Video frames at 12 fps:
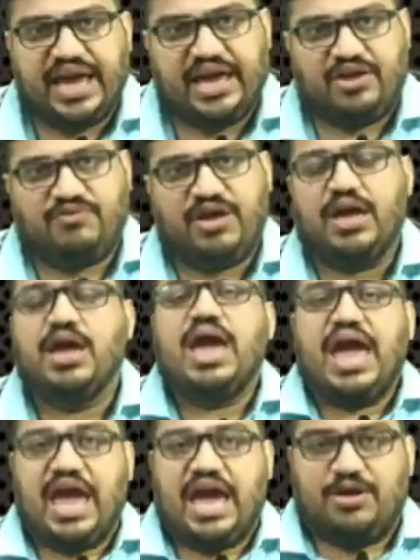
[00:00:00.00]

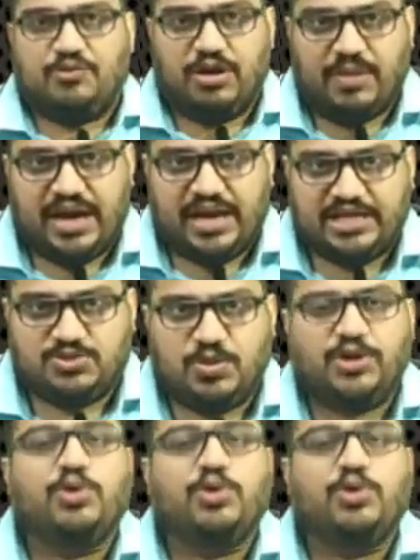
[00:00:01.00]
airway management.